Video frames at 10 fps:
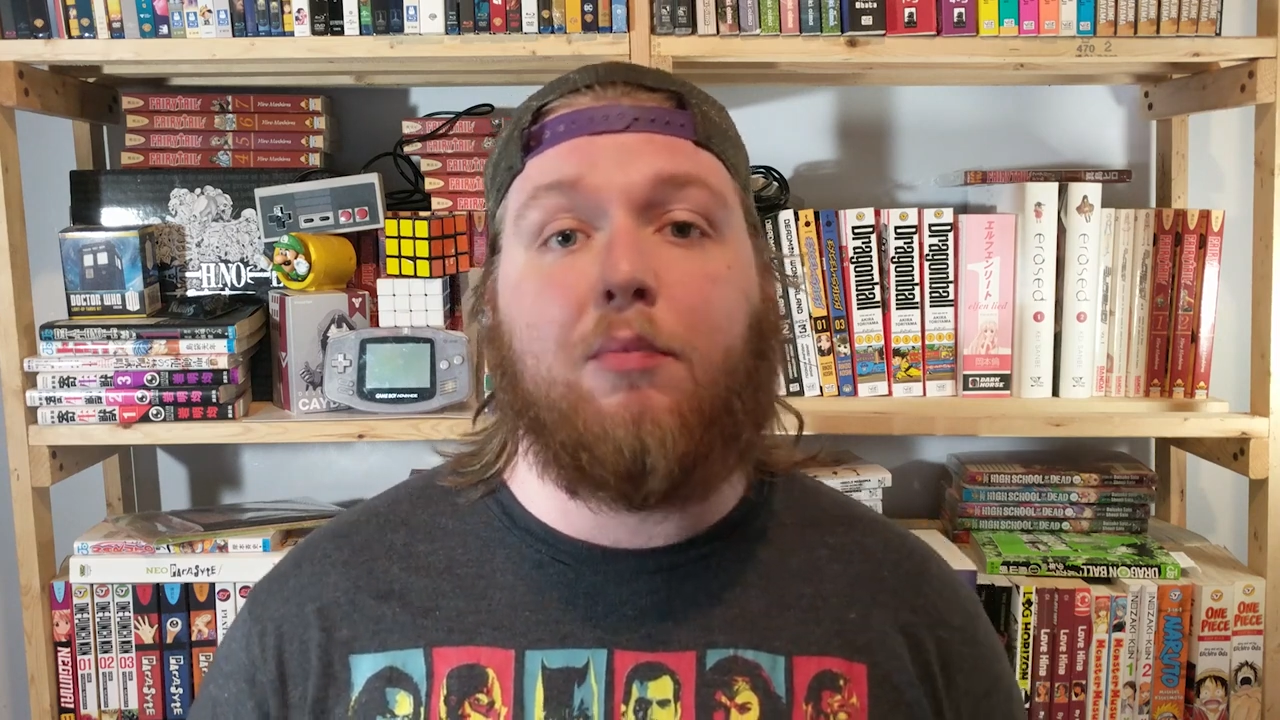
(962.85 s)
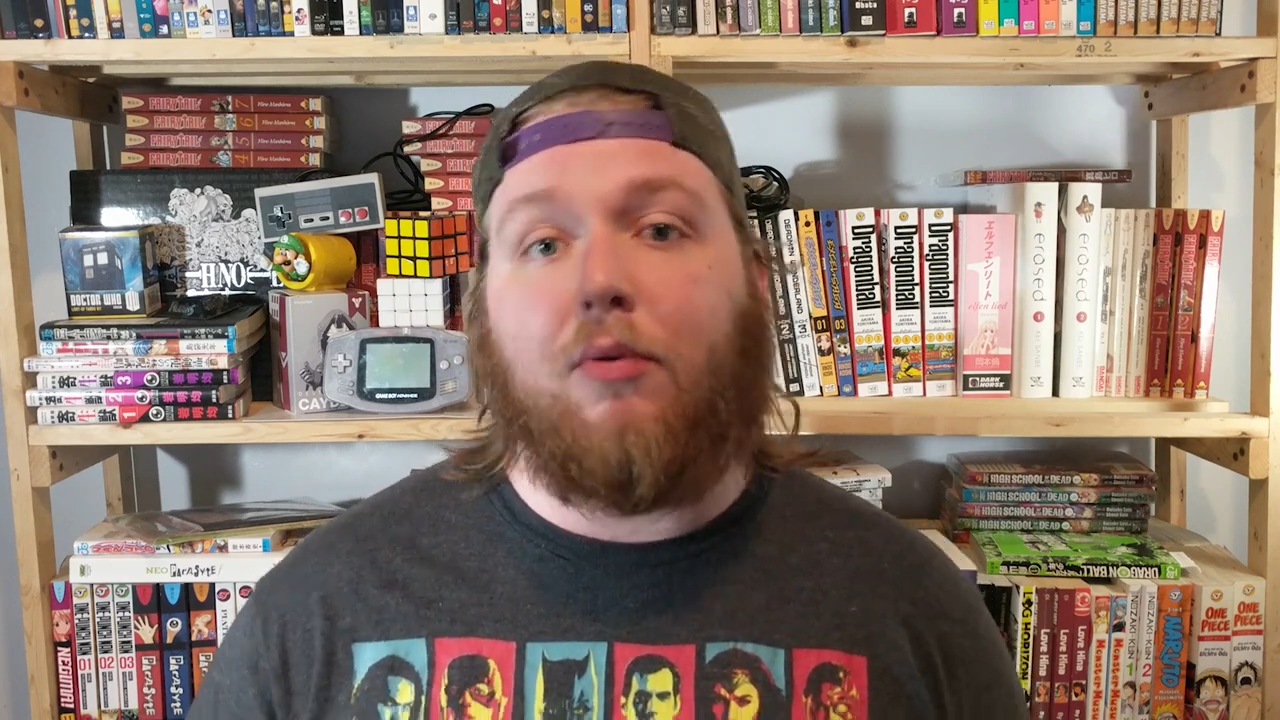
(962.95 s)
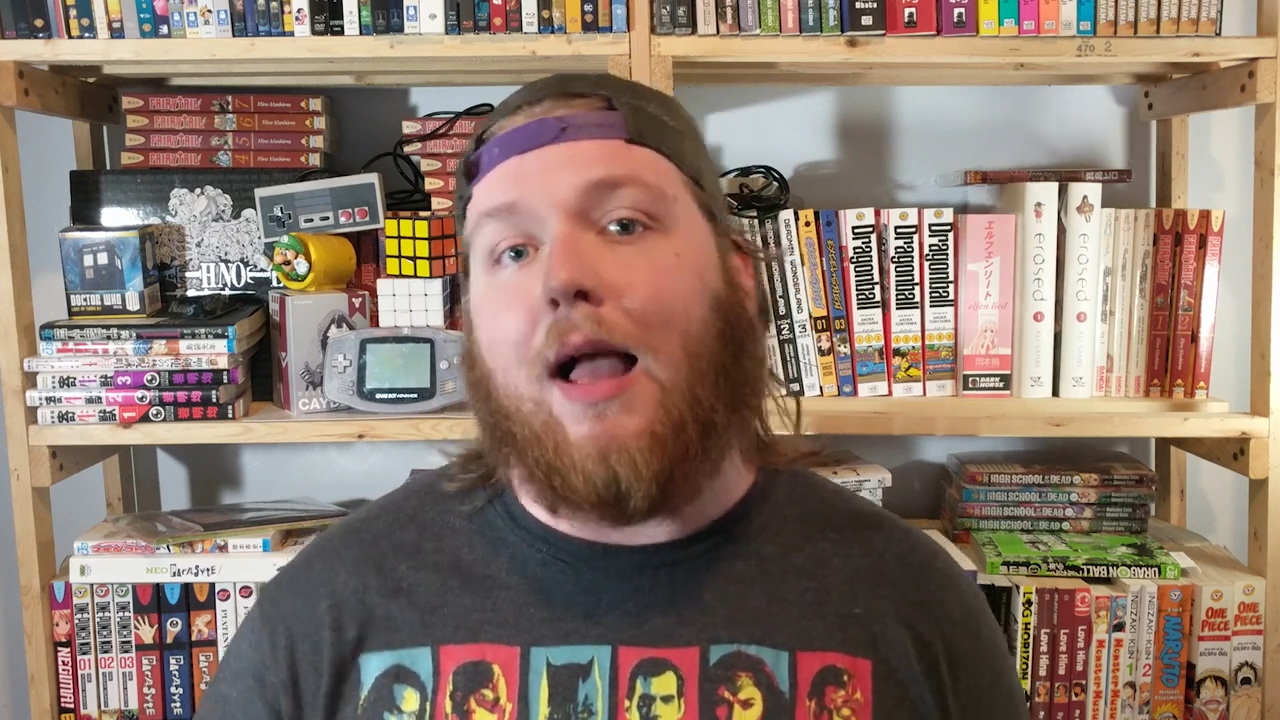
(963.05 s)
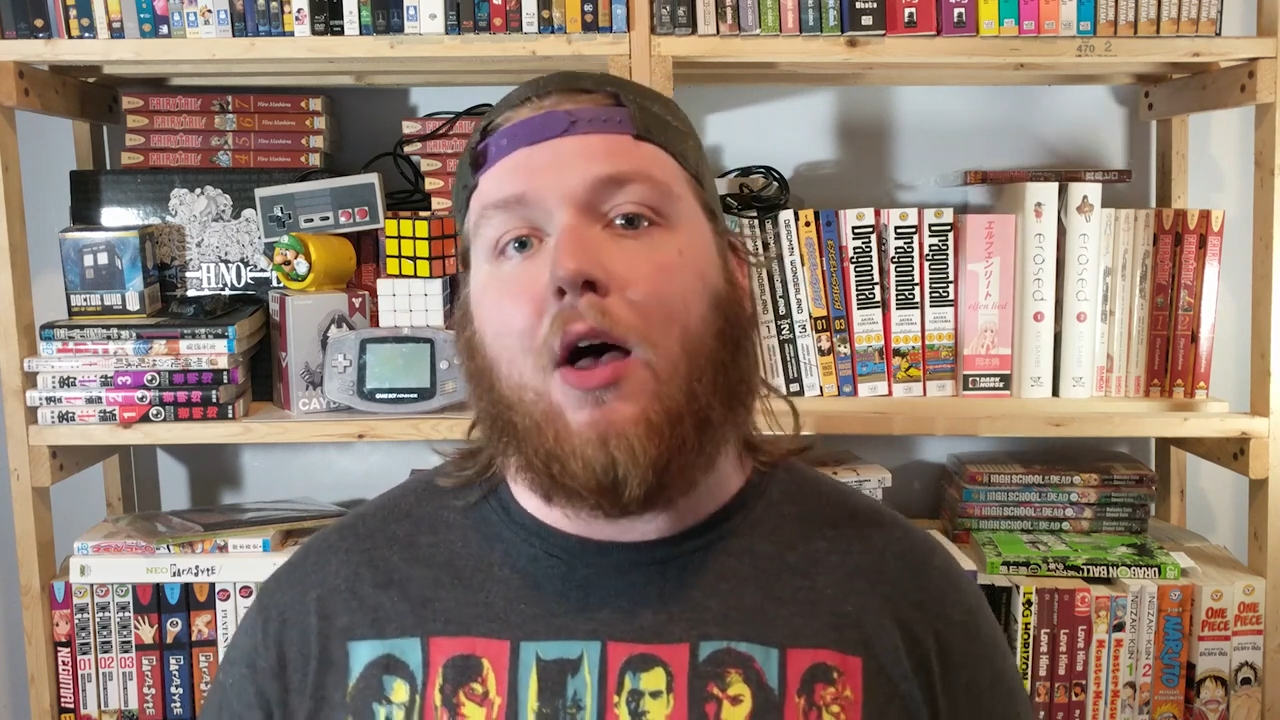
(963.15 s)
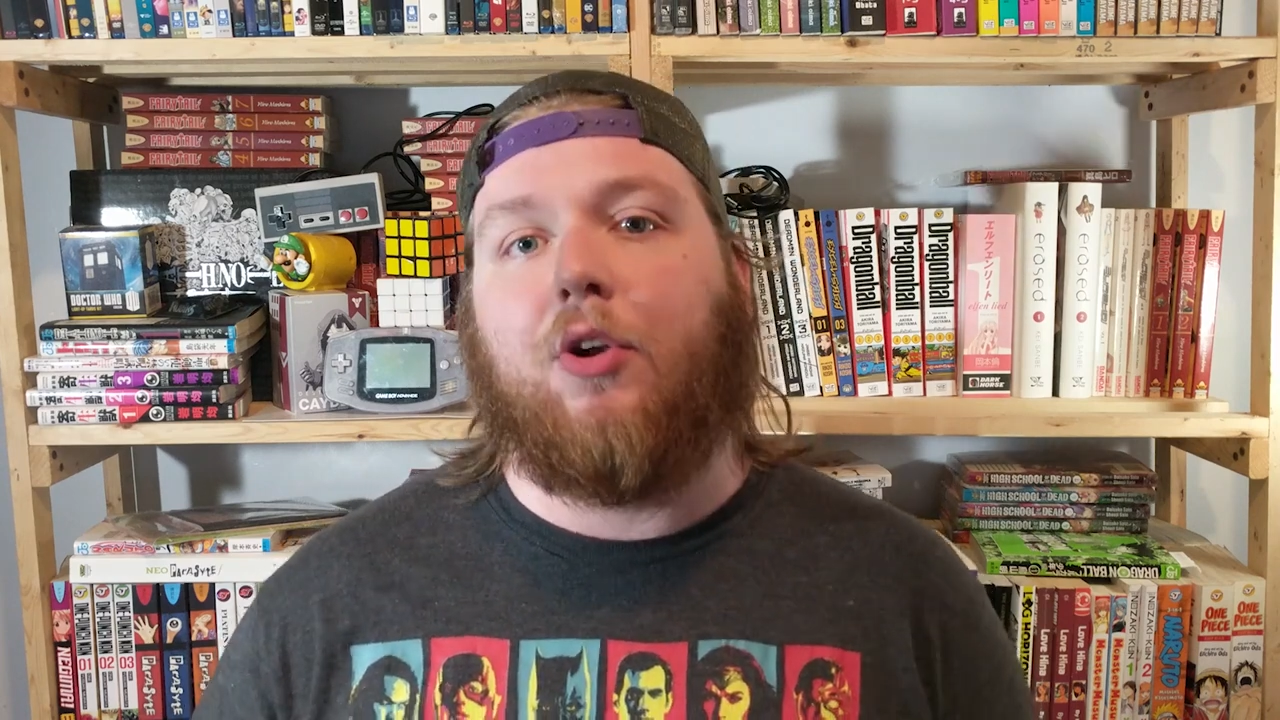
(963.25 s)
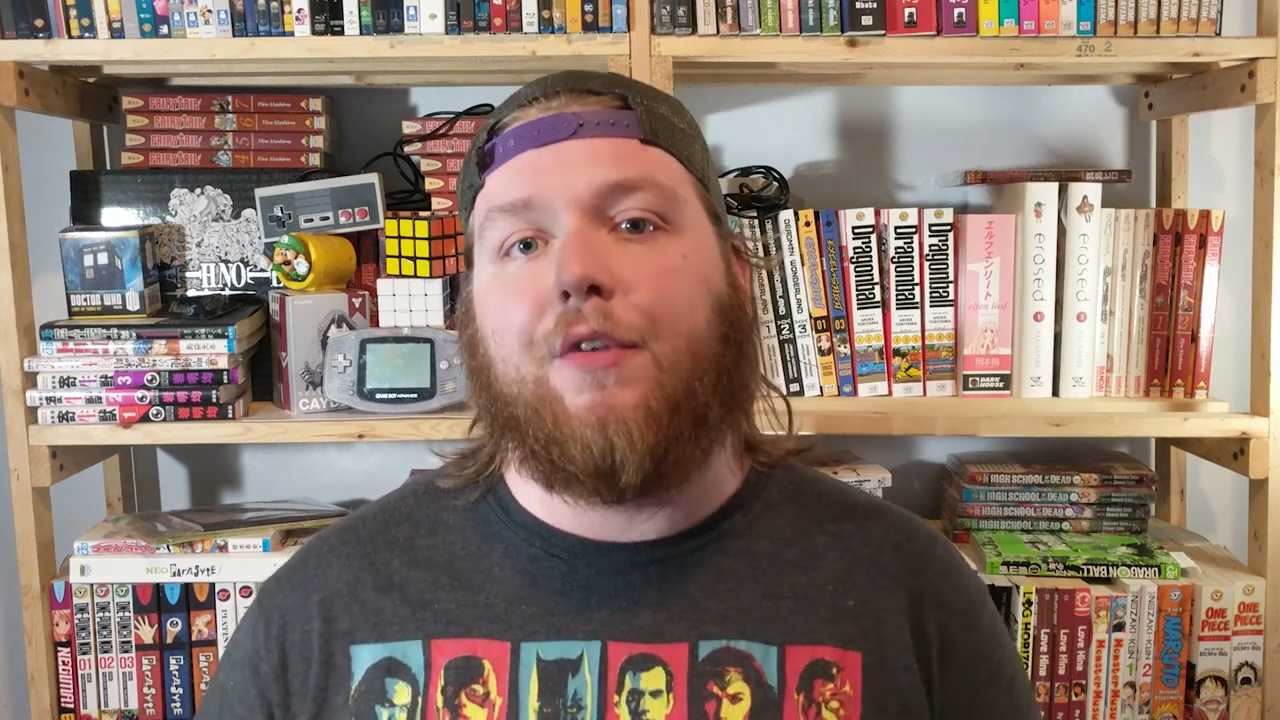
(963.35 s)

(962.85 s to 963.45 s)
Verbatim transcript: proud